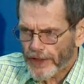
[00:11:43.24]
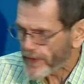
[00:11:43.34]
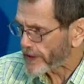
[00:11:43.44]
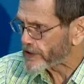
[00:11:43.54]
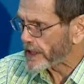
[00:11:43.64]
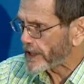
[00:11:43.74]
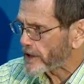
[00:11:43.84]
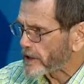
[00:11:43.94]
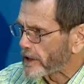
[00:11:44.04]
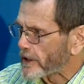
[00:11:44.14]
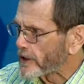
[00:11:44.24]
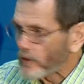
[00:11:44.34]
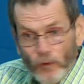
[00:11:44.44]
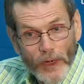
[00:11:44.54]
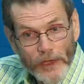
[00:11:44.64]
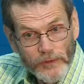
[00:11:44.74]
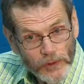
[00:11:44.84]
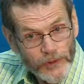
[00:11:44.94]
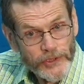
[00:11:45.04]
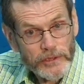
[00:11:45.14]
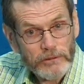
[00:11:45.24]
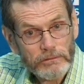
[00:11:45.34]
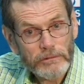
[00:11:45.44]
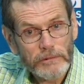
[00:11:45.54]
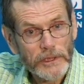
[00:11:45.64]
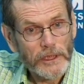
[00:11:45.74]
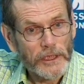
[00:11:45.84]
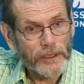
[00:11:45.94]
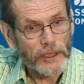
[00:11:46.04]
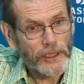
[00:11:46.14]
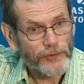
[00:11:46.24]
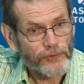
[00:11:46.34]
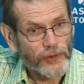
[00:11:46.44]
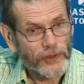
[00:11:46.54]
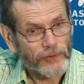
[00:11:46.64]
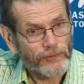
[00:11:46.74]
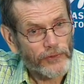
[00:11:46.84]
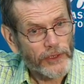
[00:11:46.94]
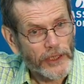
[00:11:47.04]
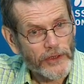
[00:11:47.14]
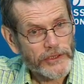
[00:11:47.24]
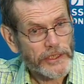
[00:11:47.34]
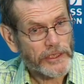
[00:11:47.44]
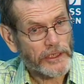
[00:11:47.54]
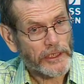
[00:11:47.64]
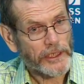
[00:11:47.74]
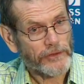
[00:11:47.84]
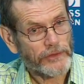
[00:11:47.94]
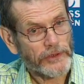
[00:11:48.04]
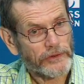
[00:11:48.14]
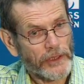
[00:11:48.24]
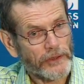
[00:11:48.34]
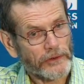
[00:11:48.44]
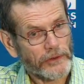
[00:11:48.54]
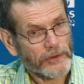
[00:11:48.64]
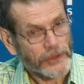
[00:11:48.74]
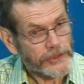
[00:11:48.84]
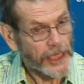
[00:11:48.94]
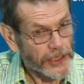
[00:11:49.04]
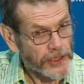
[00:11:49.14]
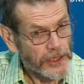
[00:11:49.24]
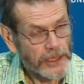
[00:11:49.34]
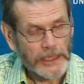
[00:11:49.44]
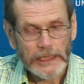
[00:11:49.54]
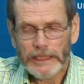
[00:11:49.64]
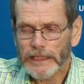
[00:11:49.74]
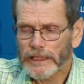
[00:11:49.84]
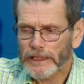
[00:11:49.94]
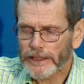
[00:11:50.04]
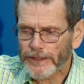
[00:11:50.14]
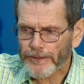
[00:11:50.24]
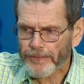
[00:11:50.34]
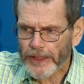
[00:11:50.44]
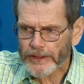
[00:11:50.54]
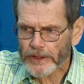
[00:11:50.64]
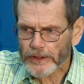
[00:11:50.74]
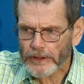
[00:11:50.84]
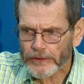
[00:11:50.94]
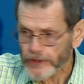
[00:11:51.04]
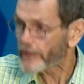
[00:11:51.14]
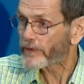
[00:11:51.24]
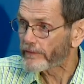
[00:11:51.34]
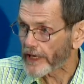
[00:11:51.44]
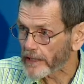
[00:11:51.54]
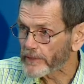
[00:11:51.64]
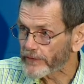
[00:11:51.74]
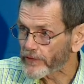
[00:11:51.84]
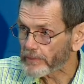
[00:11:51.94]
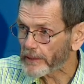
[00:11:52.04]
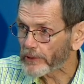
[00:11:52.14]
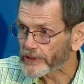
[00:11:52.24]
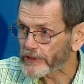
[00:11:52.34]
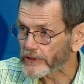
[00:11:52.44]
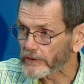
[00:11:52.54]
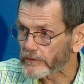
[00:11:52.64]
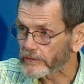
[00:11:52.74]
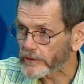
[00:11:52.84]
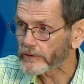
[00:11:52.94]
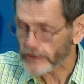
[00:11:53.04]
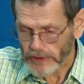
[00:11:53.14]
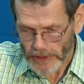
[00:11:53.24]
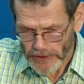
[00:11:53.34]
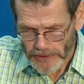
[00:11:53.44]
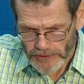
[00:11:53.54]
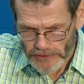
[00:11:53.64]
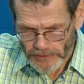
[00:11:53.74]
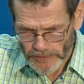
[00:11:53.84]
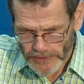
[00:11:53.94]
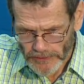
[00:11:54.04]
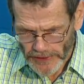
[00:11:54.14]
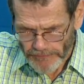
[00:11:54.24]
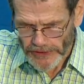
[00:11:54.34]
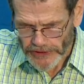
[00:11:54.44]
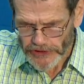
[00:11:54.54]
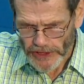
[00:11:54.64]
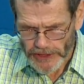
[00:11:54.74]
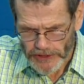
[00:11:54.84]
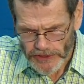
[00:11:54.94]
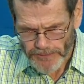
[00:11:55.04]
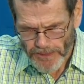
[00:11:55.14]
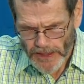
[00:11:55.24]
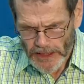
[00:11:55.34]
things like ground rules for guaranteeing a kind of a container and a safe environment for people to have an exchange.